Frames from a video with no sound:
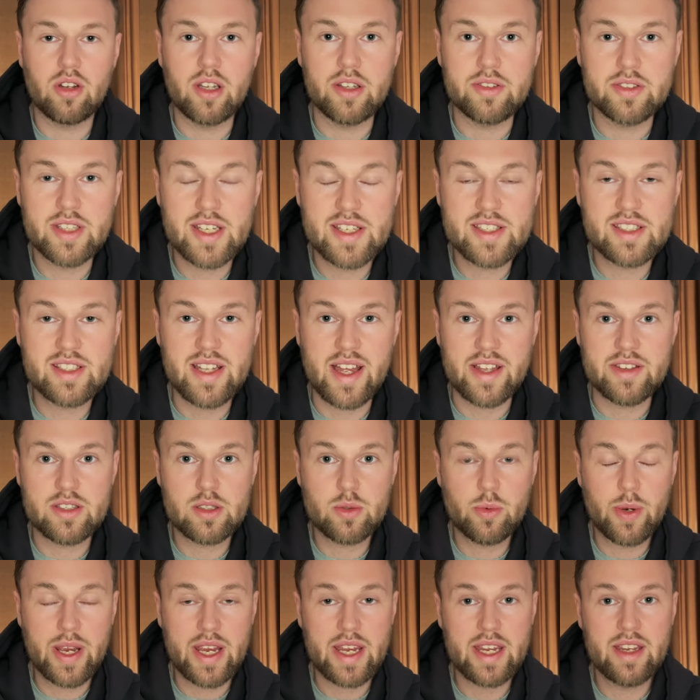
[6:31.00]
and distanced
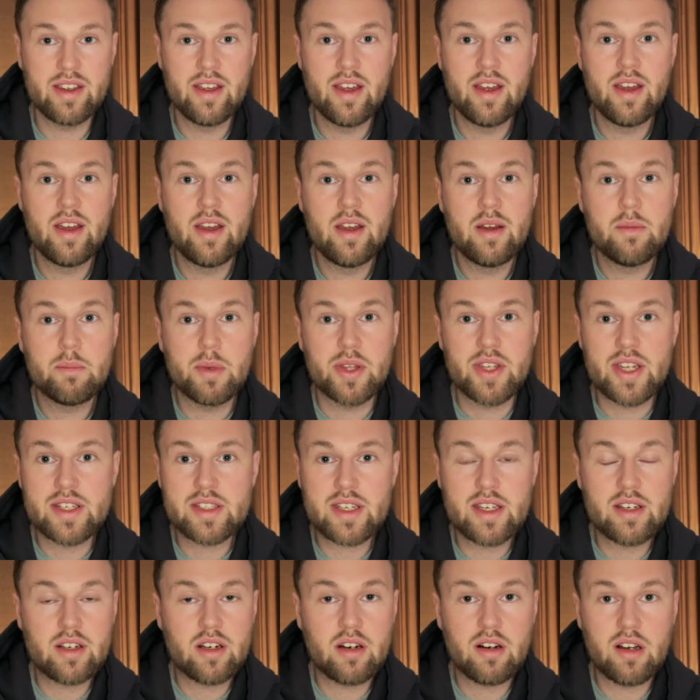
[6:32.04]
way. But this
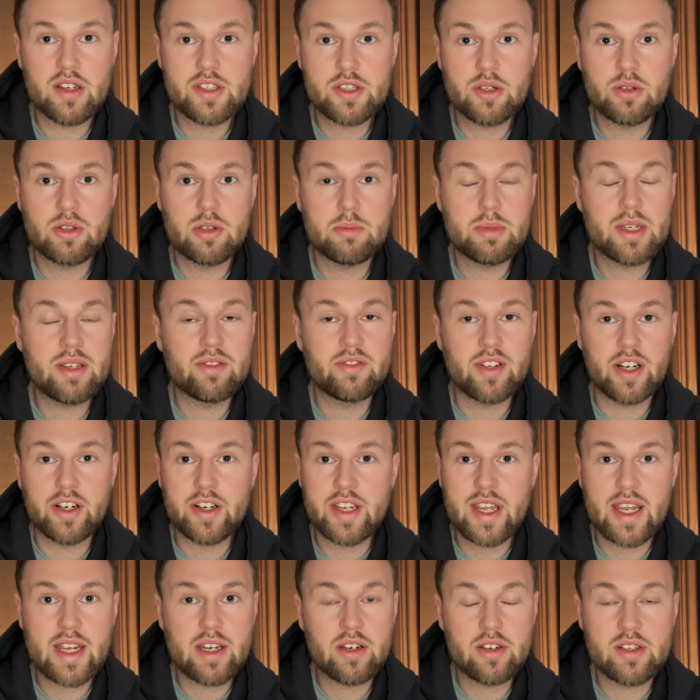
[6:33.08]
can cause you to be
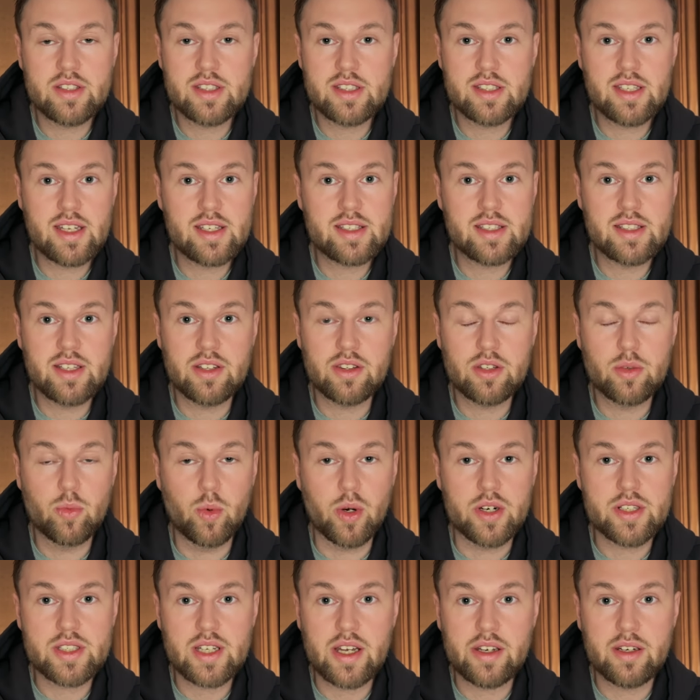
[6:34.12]
very inconsistent
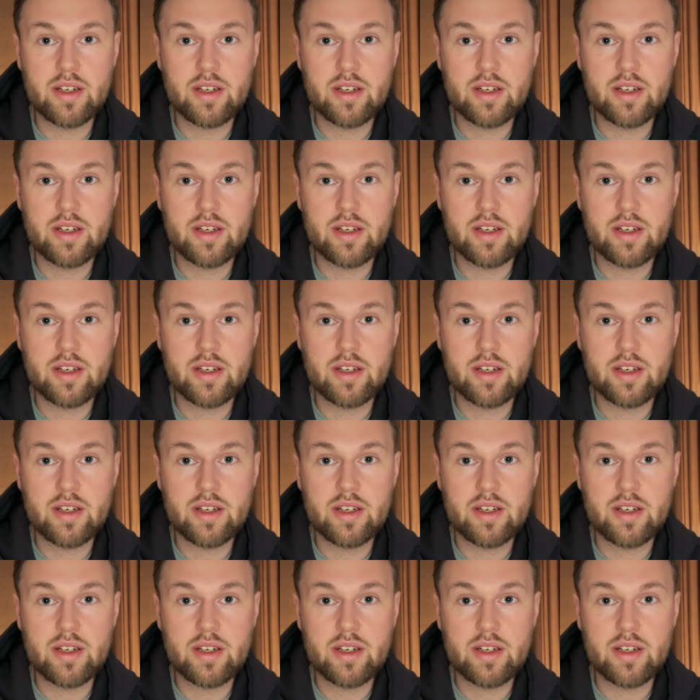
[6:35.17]
towards other